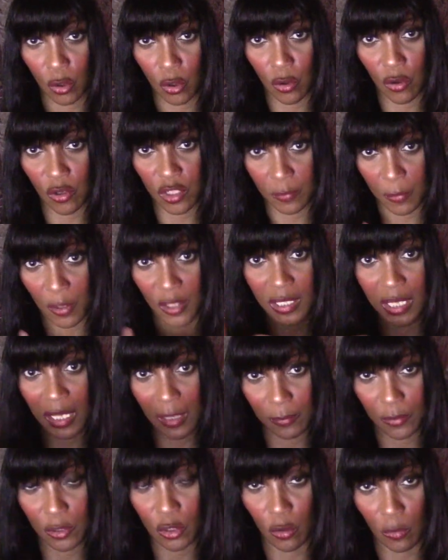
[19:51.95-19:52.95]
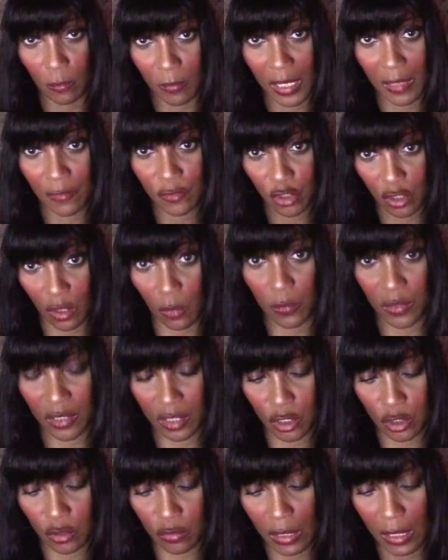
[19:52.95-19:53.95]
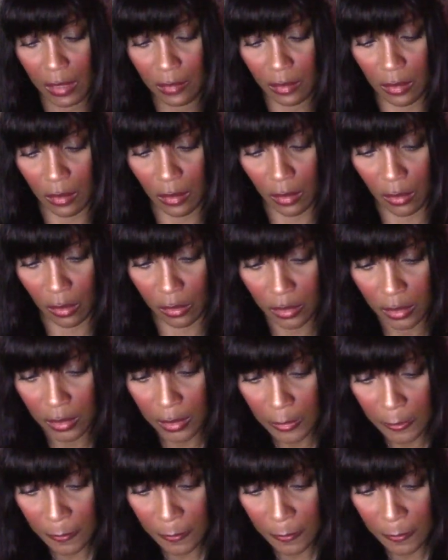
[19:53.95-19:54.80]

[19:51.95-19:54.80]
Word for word: of Coins by keeping your mouth shut with the Strength card